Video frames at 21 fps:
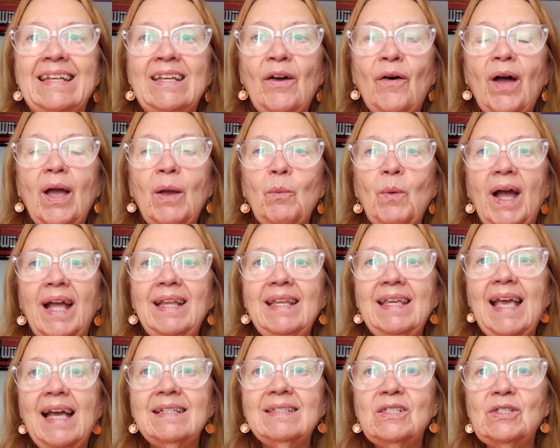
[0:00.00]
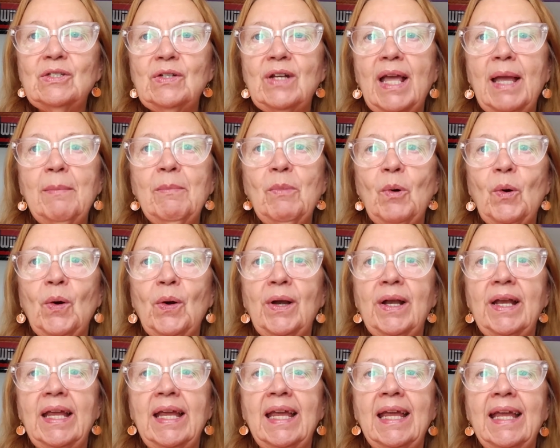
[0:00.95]
Now, I went yesterday
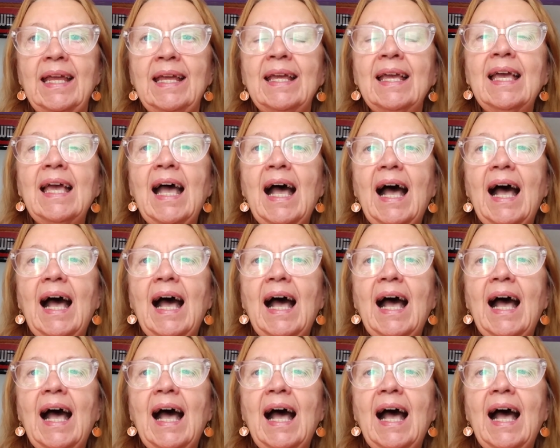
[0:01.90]
morning.